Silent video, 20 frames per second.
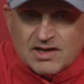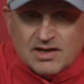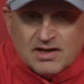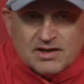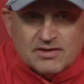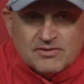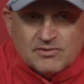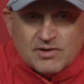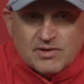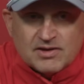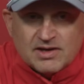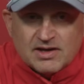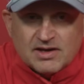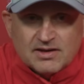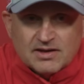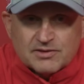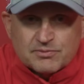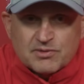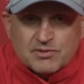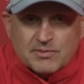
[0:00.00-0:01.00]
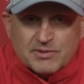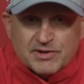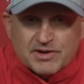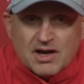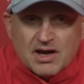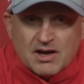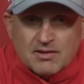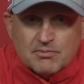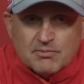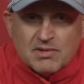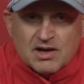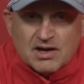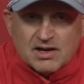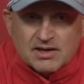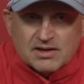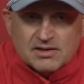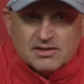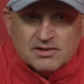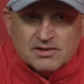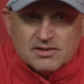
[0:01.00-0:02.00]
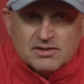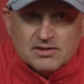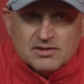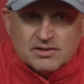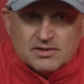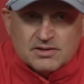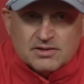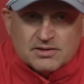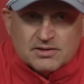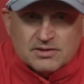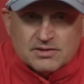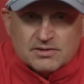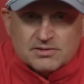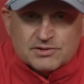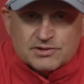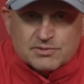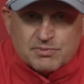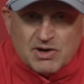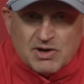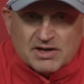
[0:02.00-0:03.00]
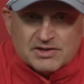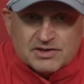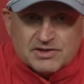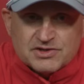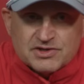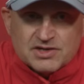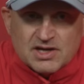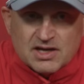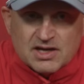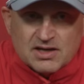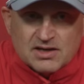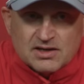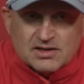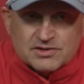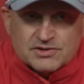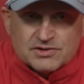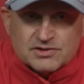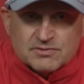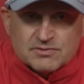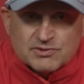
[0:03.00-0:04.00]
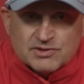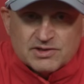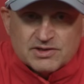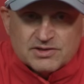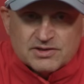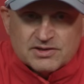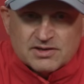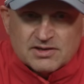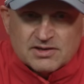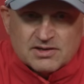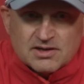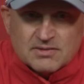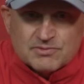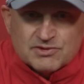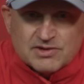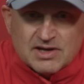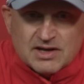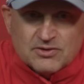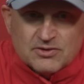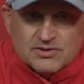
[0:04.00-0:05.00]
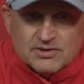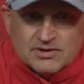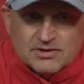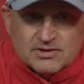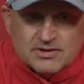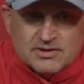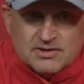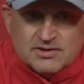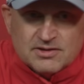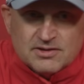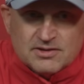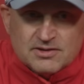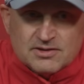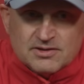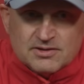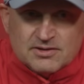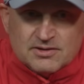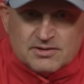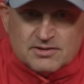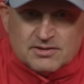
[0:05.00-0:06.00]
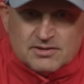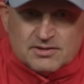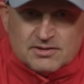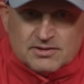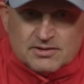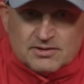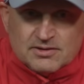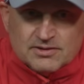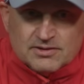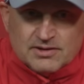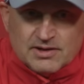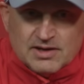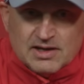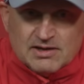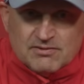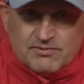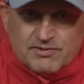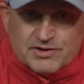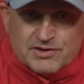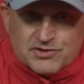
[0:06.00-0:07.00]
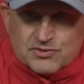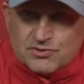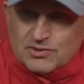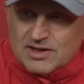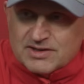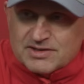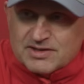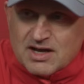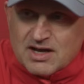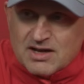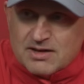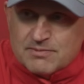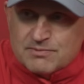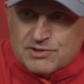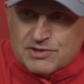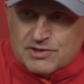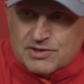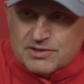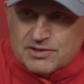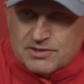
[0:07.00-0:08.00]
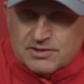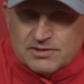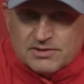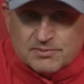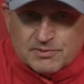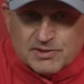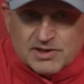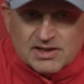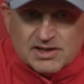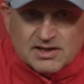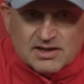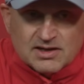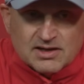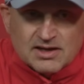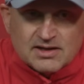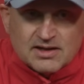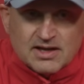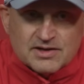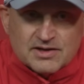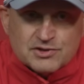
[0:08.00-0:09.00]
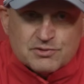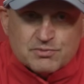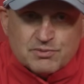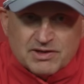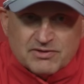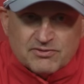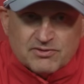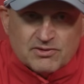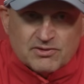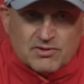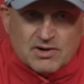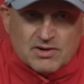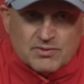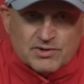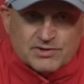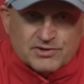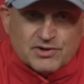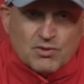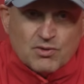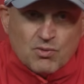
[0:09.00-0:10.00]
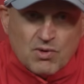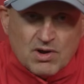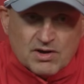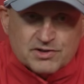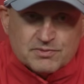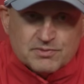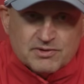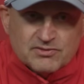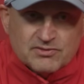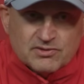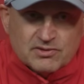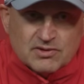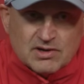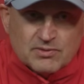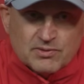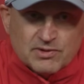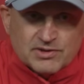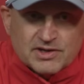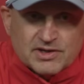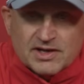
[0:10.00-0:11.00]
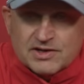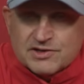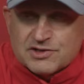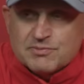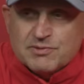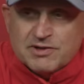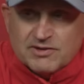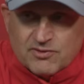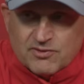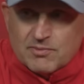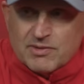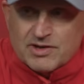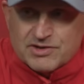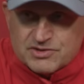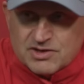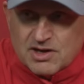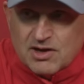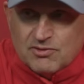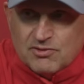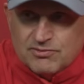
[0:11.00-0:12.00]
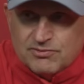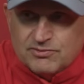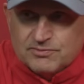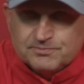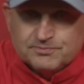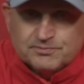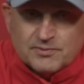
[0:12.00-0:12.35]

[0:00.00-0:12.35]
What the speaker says: Yeah, again, that's probably not my spot to say, because some of these, it comes down to the individual at times. But again, I can't speak for the Red Wings. I don't want to speak for the Red Wings. I can speak for myself.